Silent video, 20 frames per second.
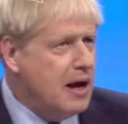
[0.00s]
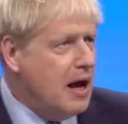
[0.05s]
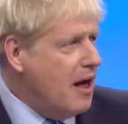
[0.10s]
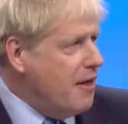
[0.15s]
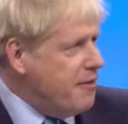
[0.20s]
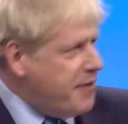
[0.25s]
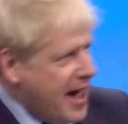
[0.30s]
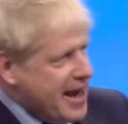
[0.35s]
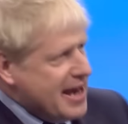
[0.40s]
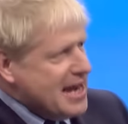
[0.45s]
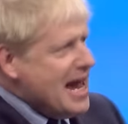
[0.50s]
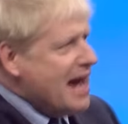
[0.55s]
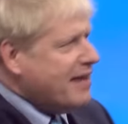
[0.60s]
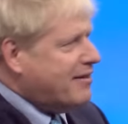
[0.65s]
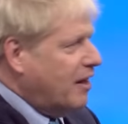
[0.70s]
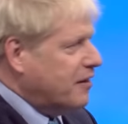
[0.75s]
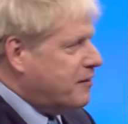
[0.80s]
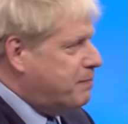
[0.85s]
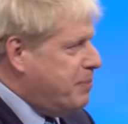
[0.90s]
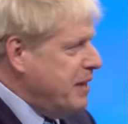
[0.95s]
then let
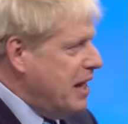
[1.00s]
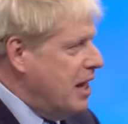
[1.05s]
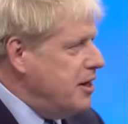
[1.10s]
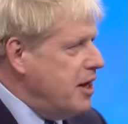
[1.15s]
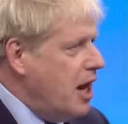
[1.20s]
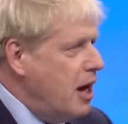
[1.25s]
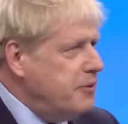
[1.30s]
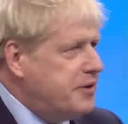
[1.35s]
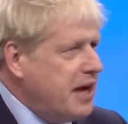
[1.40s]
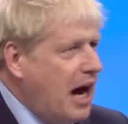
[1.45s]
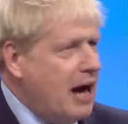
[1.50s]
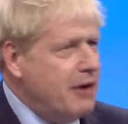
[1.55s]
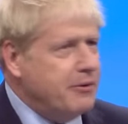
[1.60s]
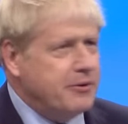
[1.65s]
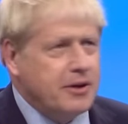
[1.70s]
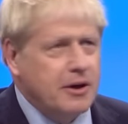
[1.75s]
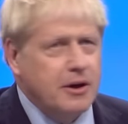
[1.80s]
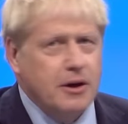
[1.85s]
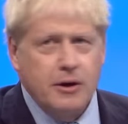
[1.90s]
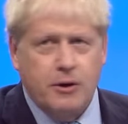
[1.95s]
us be in no doubt,
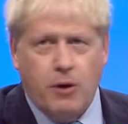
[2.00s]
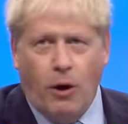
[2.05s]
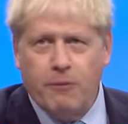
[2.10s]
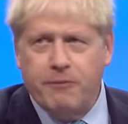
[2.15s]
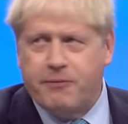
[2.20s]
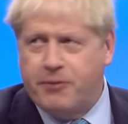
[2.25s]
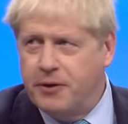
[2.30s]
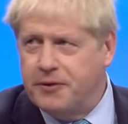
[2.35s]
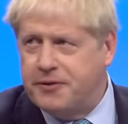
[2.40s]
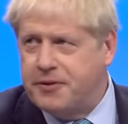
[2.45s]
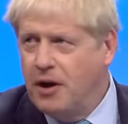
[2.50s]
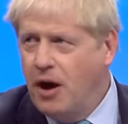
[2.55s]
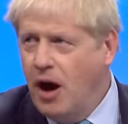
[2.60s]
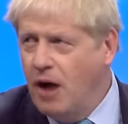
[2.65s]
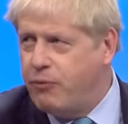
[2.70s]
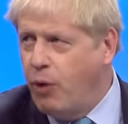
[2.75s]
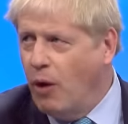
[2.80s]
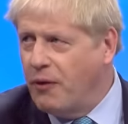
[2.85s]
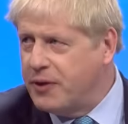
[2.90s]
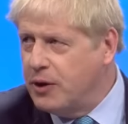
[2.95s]
conference, of
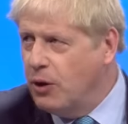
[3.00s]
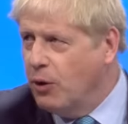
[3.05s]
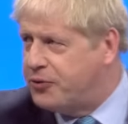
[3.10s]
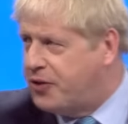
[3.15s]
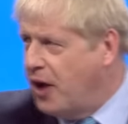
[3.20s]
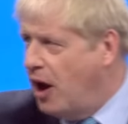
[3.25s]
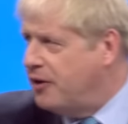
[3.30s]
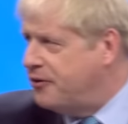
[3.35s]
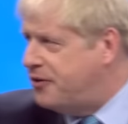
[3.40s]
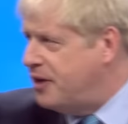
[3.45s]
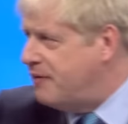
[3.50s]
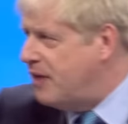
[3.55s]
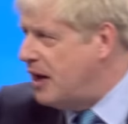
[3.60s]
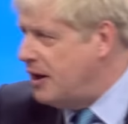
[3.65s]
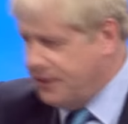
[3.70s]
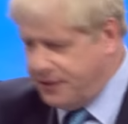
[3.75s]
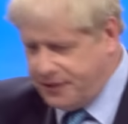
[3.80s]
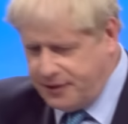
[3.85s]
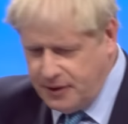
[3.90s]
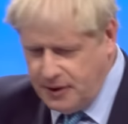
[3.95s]
what the alternative
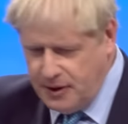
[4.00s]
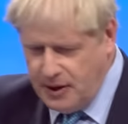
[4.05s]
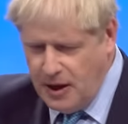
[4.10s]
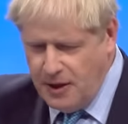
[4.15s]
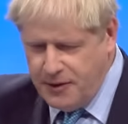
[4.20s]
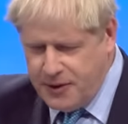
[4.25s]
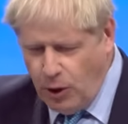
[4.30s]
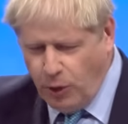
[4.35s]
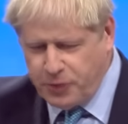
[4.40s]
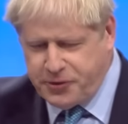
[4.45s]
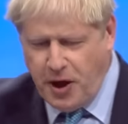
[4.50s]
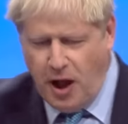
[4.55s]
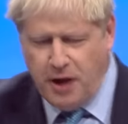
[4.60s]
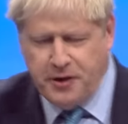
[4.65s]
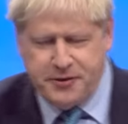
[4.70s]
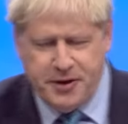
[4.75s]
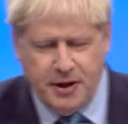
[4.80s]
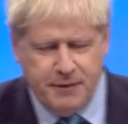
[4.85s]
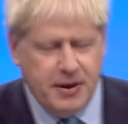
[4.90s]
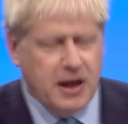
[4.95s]
is. The
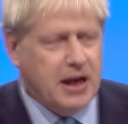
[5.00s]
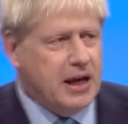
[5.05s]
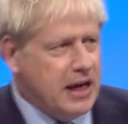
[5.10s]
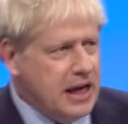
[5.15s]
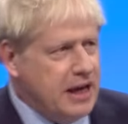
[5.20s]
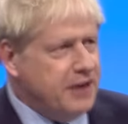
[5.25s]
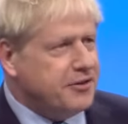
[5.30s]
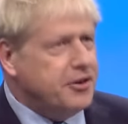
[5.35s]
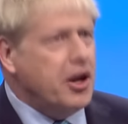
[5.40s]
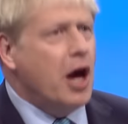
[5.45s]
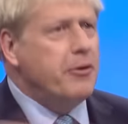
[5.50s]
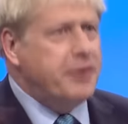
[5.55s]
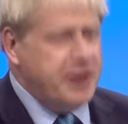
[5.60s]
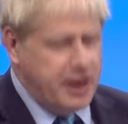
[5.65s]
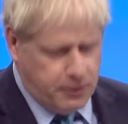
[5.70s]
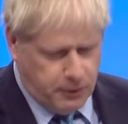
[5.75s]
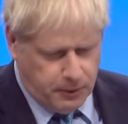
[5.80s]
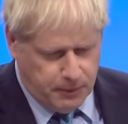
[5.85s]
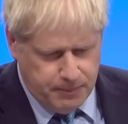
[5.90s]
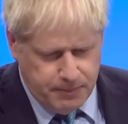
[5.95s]
alternative is no
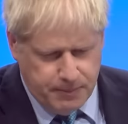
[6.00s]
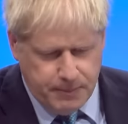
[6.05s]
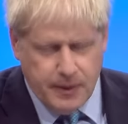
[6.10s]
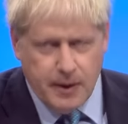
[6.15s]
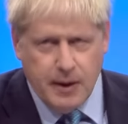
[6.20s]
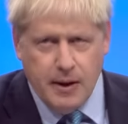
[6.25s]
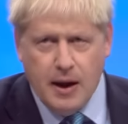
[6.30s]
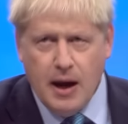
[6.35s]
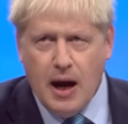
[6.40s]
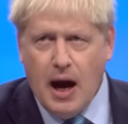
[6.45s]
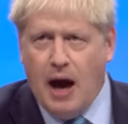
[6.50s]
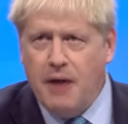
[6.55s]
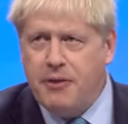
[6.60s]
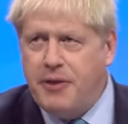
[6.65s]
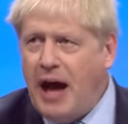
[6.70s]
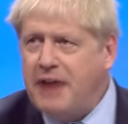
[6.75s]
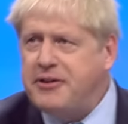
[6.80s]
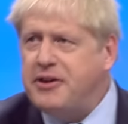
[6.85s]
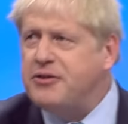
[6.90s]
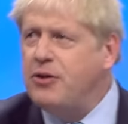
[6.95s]
deal. And
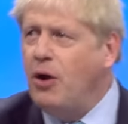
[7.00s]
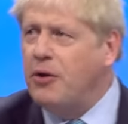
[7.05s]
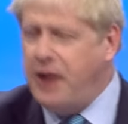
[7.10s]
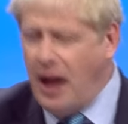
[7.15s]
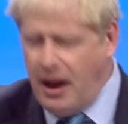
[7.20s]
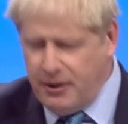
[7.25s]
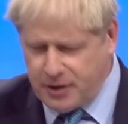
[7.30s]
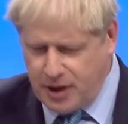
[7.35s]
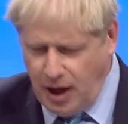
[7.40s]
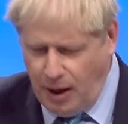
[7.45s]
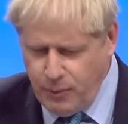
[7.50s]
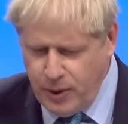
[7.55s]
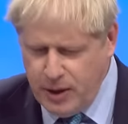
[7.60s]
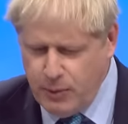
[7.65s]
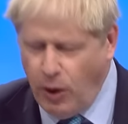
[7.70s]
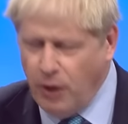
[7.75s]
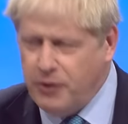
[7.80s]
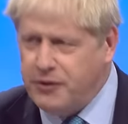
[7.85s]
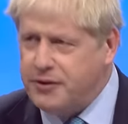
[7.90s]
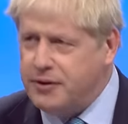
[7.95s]
that is not an outcome we
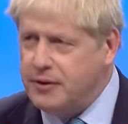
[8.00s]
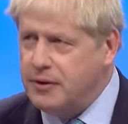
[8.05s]
want.